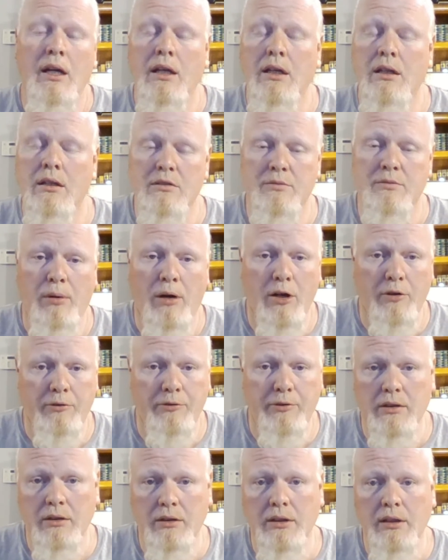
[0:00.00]
it is
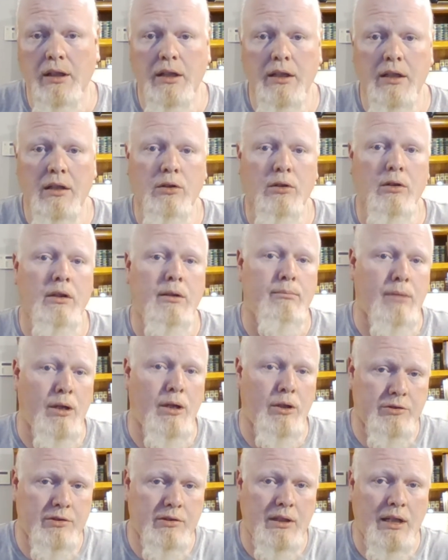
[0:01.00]
perfectly legal in
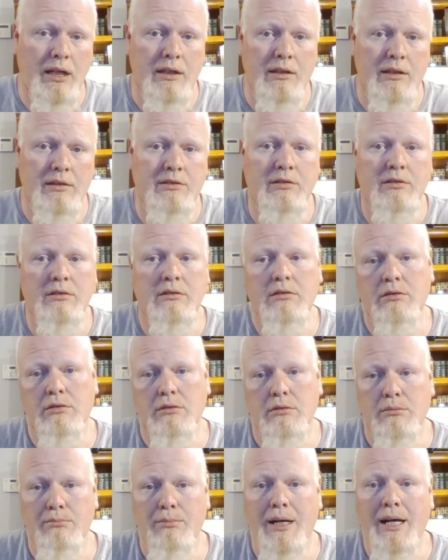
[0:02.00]
most states
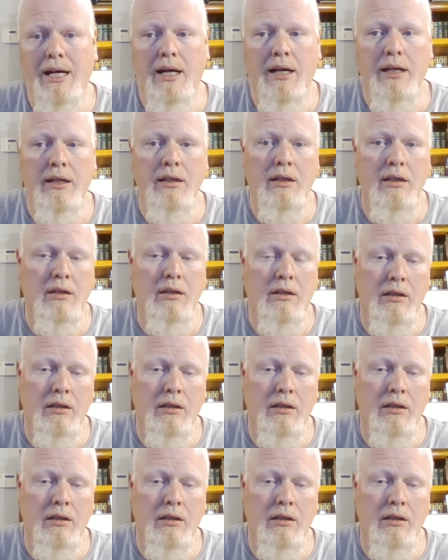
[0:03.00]
to buy a